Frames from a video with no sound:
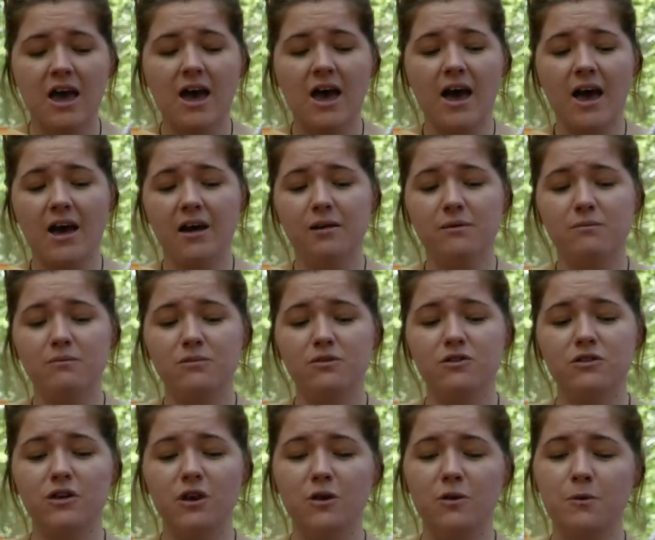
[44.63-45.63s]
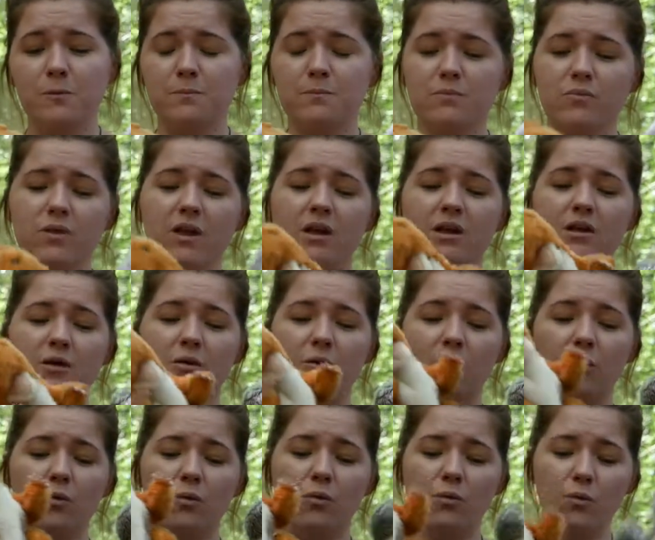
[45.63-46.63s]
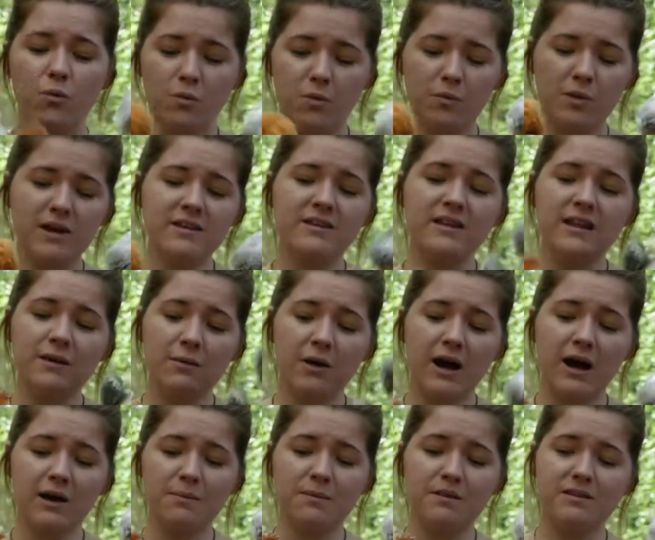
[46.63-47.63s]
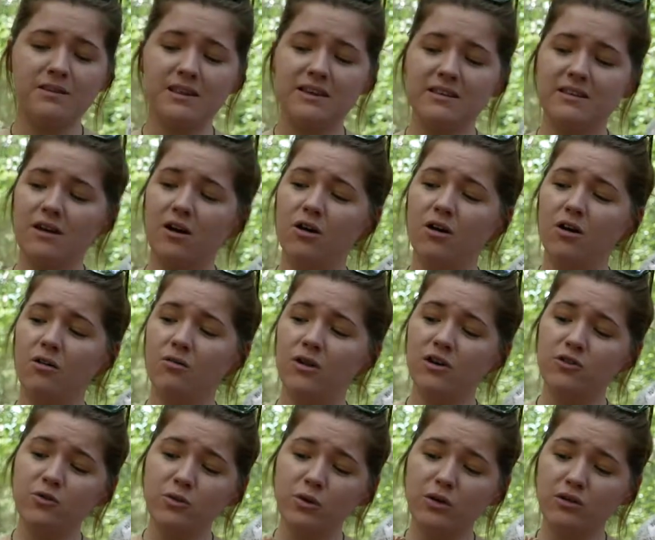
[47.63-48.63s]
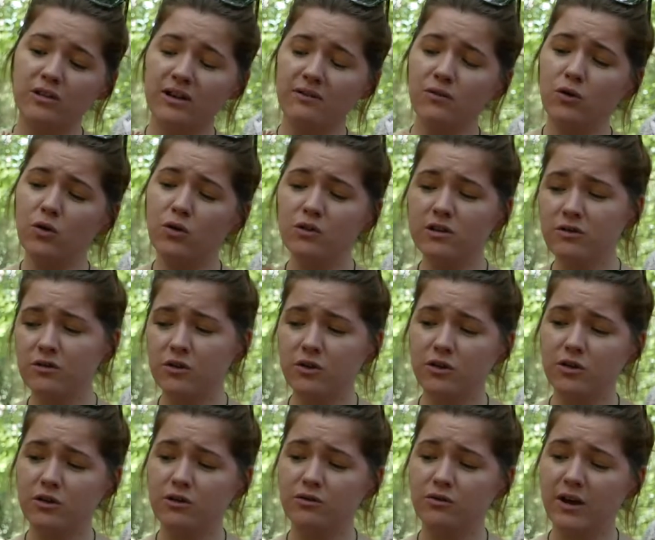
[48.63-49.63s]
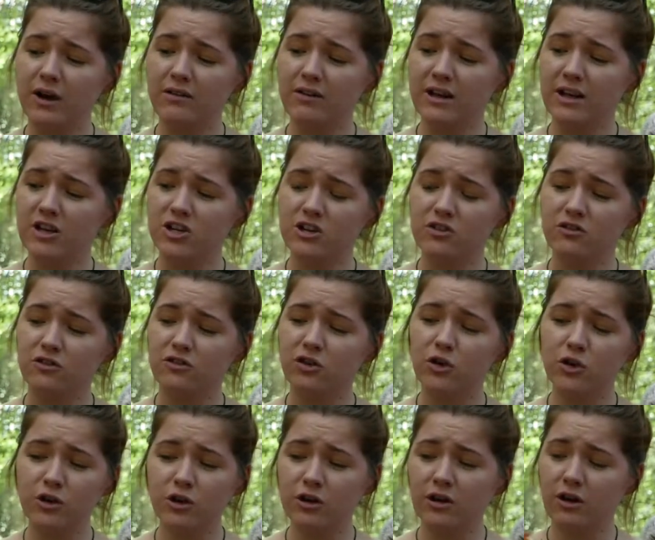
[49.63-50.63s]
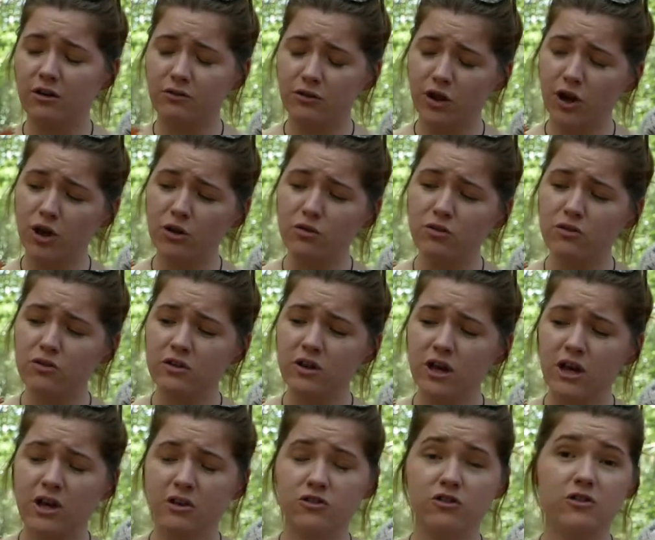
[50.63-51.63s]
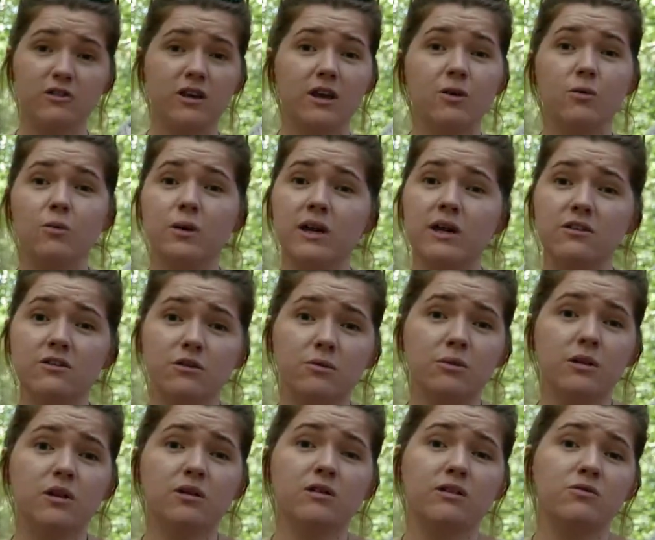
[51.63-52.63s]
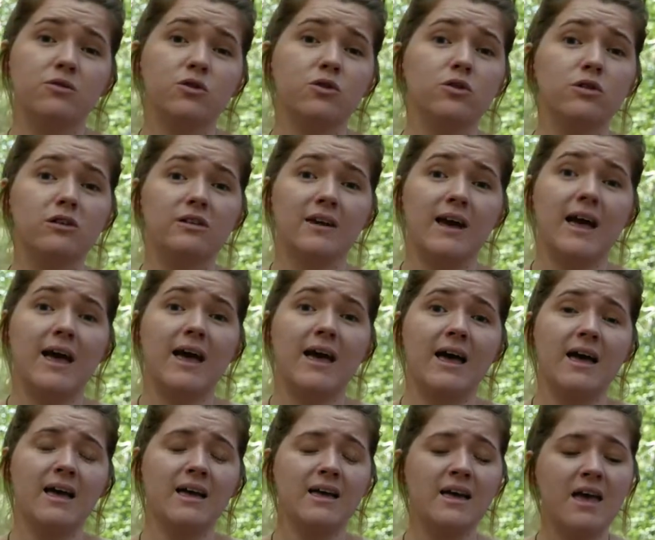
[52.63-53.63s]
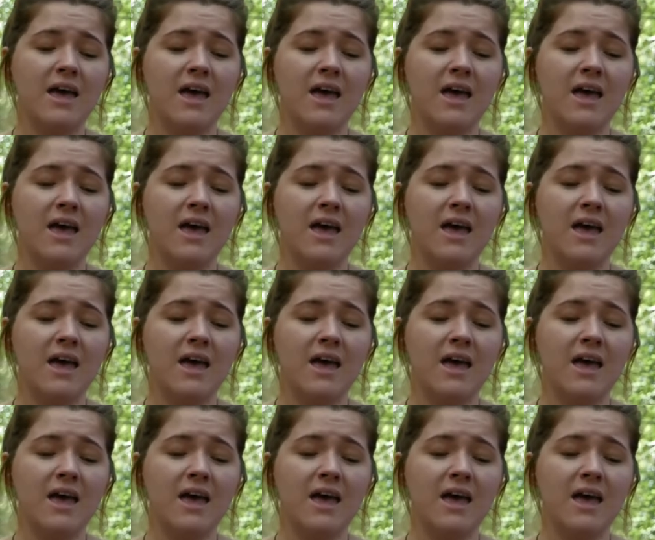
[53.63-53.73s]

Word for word: Um, so basically what happens is our red squirrels have all different coloured variations of colour of coat, just like we do with our different coloured hair.